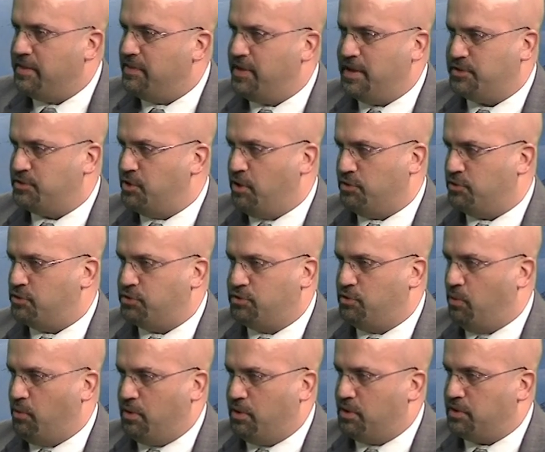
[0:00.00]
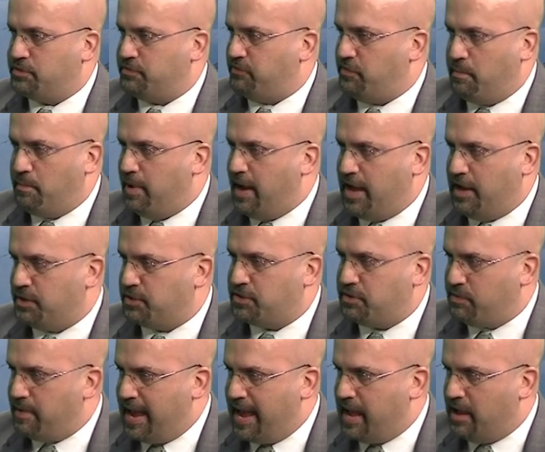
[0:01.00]
there's no stores for
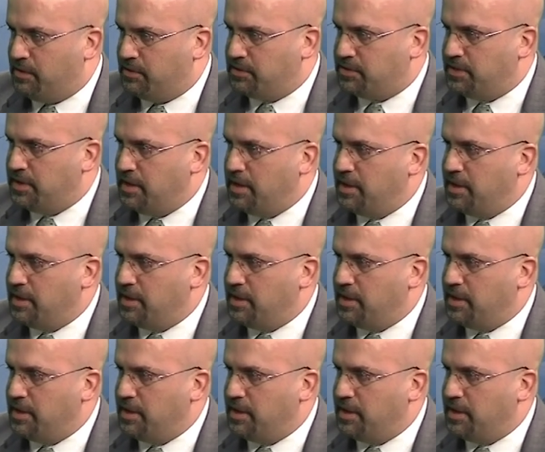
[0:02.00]
miles around.